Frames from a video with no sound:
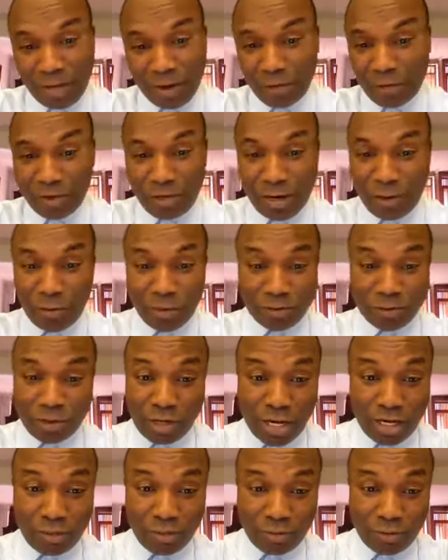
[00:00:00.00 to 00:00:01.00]
I wonder what you
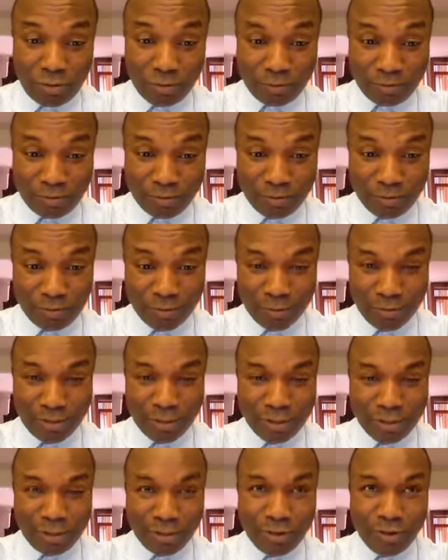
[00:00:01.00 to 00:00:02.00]
can do.
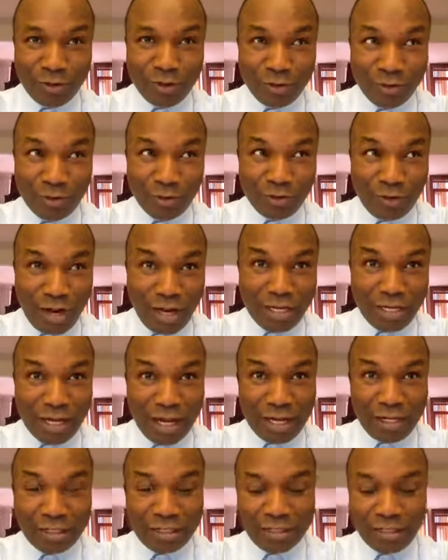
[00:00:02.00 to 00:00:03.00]
So you write
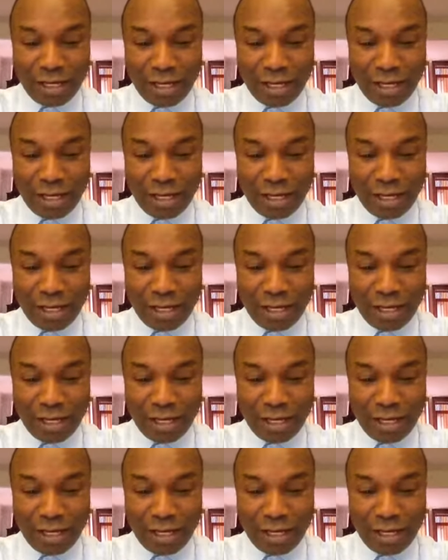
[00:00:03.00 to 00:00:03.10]
that.